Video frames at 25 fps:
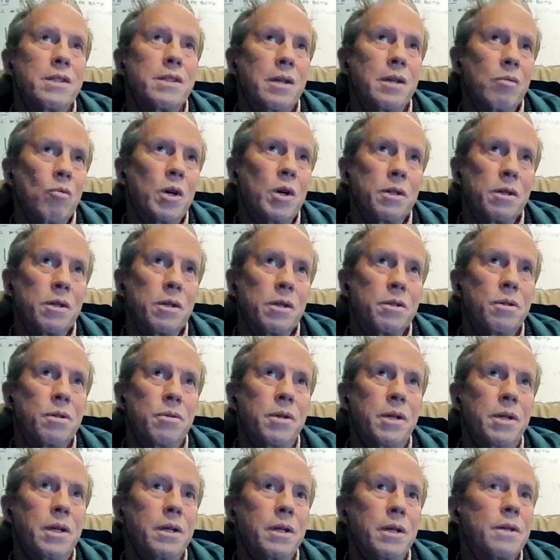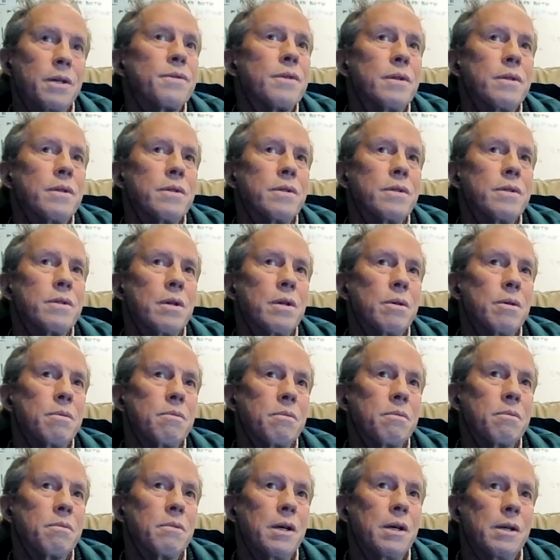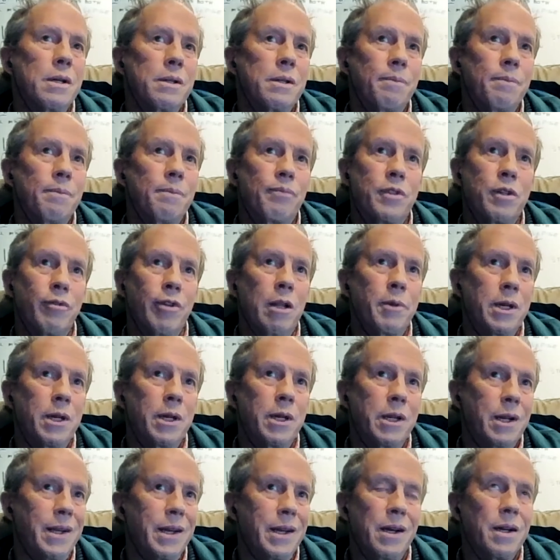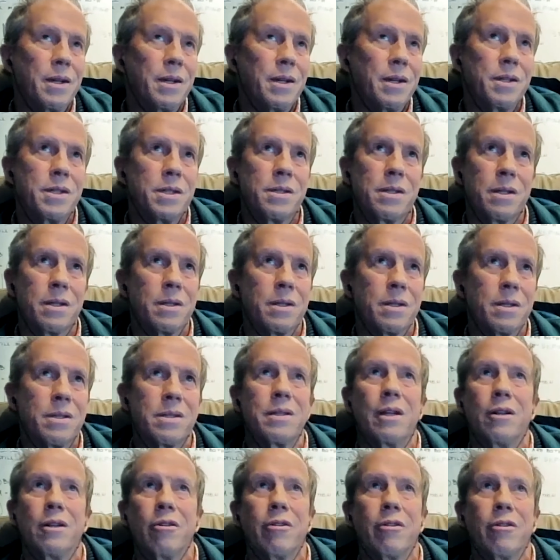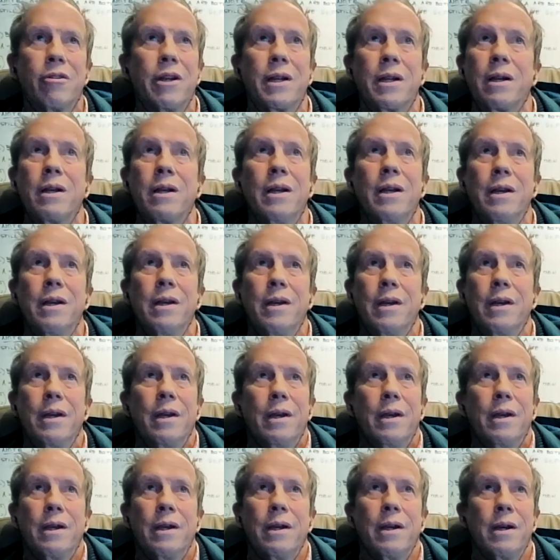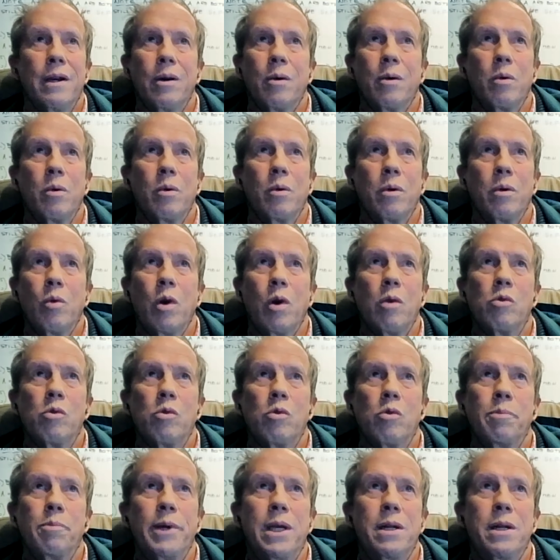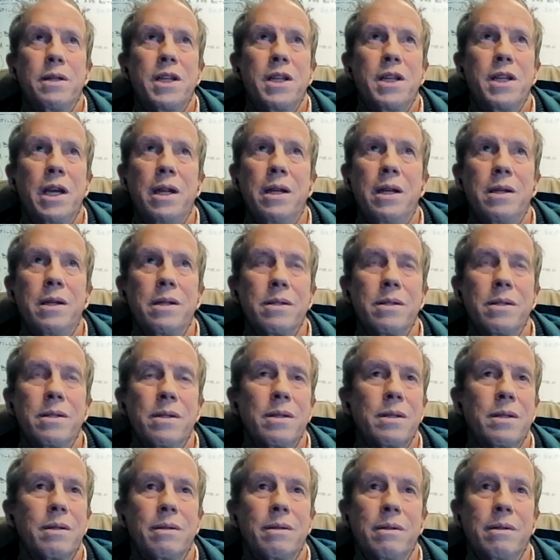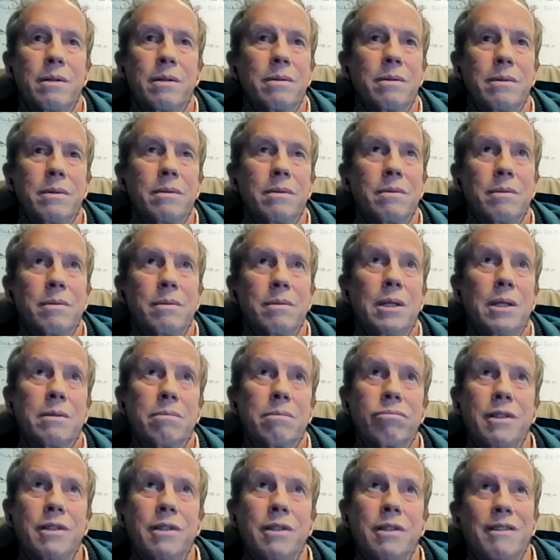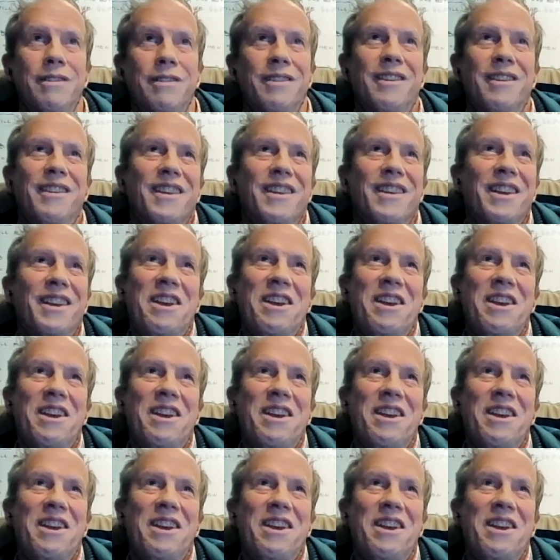this in 1 or 2 years. So development in AI is just accelerating. We will be in 10 years. Well, yeah.